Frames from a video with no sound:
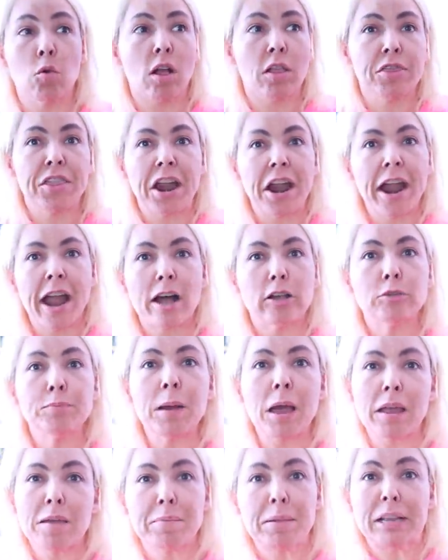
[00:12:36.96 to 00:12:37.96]
well, their house
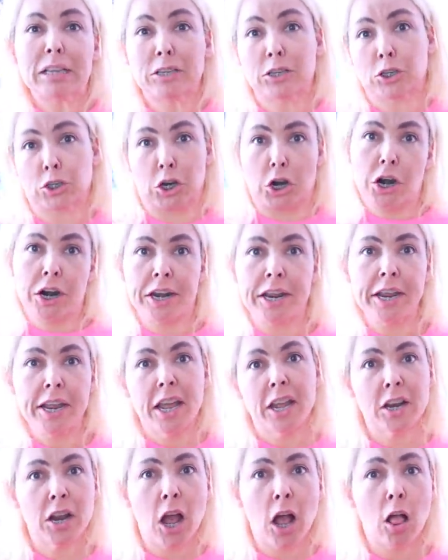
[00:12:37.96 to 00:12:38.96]
might be sturdy
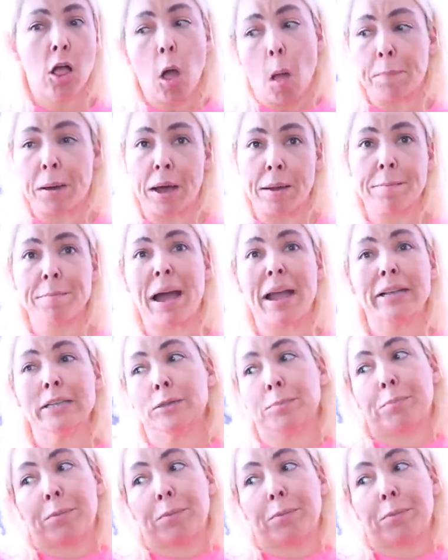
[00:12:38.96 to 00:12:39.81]
and all, but mine's